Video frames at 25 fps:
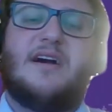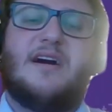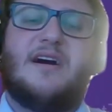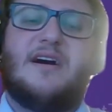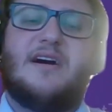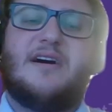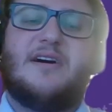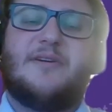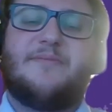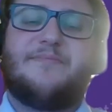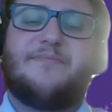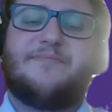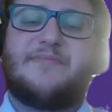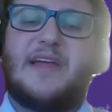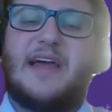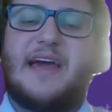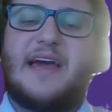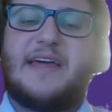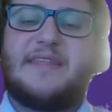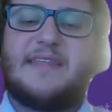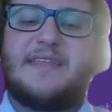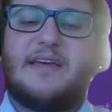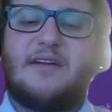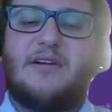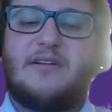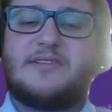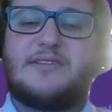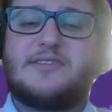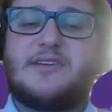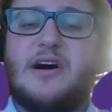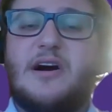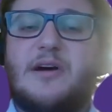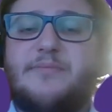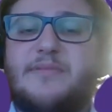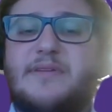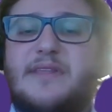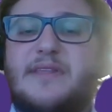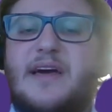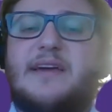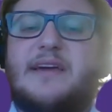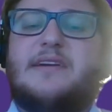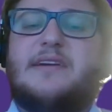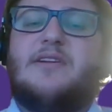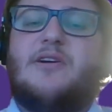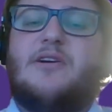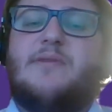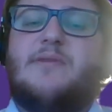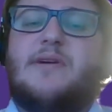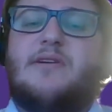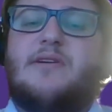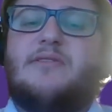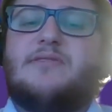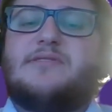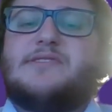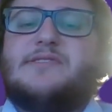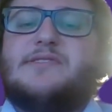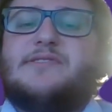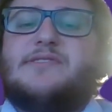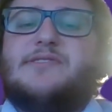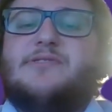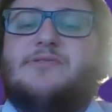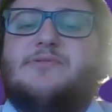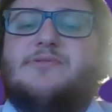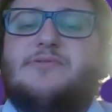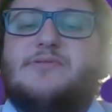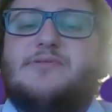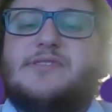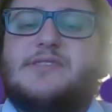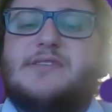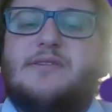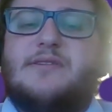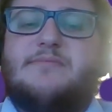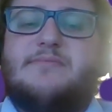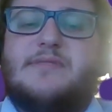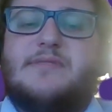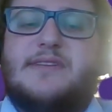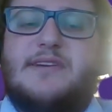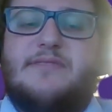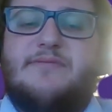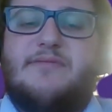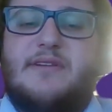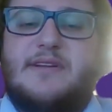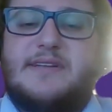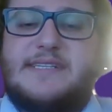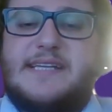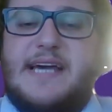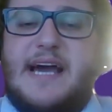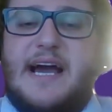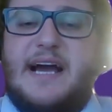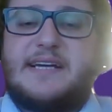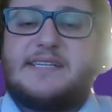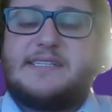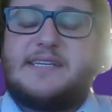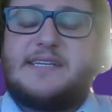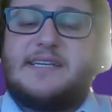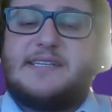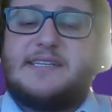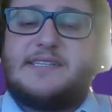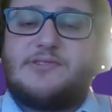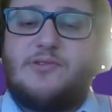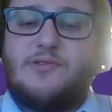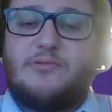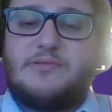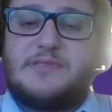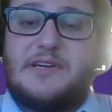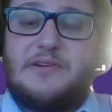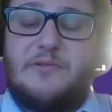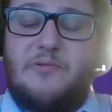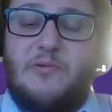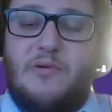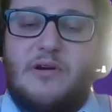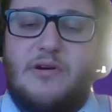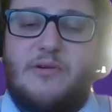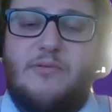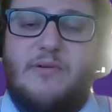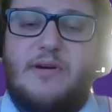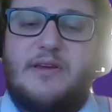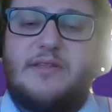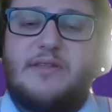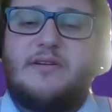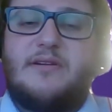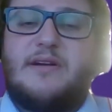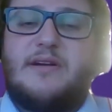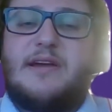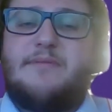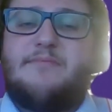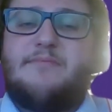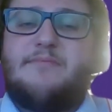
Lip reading: And then on top of that, we also do some different tax consulting work, whether it